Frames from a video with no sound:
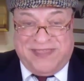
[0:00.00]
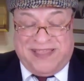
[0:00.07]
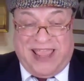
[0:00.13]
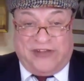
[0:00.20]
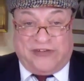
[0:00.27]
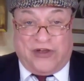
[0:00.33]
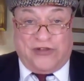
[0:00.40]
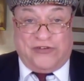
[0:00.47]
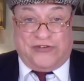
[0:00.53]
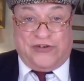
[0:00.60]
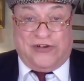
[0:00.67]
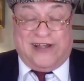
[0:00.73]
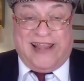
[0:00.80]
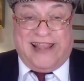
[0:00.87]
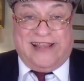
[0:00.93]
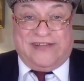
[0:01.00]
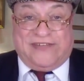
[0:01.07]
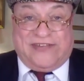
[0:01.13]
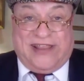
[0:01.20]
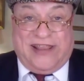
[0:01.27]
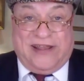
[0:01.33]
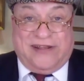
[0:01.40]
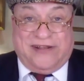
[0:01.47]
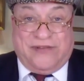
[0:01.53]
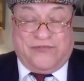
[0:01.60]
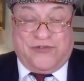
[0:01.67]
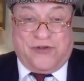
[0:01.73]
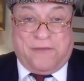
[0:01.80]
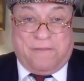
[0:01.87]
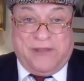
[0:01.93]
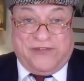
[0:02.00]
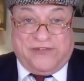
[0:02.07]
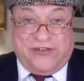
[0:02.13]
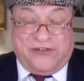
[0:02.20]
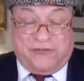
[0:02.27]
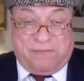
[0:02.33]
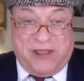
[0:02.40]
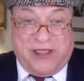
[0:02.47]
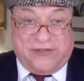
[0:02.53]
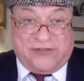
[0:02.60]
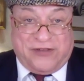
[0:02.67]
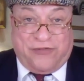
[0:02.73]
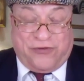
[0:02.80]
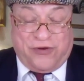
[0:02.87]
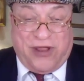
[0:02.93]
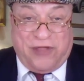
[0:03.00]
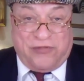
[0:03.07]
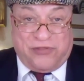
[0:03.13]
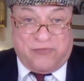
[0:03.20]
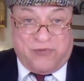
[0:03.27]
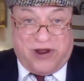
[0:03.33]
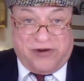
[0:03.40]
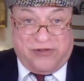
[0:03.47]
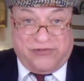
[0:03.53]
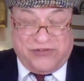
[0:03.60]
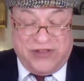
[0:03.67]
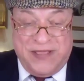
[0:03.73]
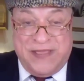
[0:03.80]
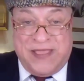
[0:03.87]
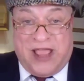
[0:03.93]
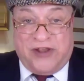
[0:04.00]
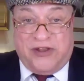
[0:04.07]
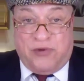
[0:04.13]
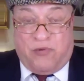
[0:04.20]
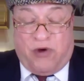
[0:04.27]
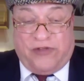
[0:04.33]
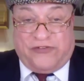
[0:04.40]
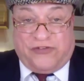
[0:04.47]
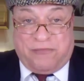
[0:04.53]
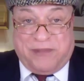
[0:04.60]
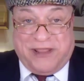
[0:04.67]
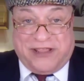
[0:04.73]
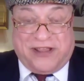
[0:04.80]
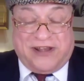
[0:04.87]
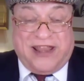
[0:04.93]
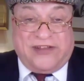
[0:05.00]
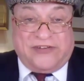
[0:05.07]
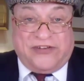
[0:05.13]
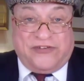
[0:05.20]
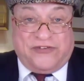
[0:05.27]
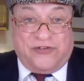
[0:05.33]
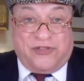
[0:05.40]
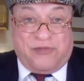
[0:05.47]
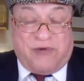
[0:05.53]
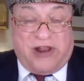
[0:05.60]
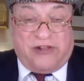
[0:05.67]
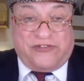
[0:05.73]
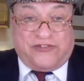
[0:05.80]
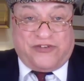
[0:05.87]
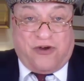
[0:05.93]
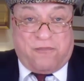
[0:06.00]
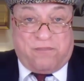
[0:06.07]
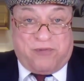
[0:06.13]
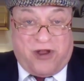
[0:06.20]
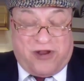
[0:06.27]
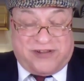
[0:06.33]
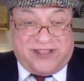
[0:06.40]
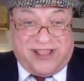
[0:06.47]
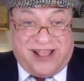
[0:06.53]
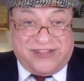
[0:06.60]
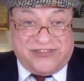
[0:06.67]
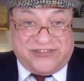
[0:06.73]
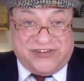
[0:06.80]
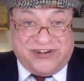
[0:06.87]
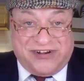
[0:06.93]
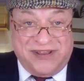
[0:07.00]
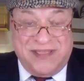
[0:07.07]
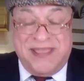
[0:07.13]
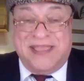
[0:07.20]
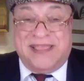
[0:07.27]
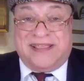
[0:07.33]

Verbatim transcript: Get on to LinkedIn if you're a business person throughout the world and you want to be connected to the world's top broadcaster.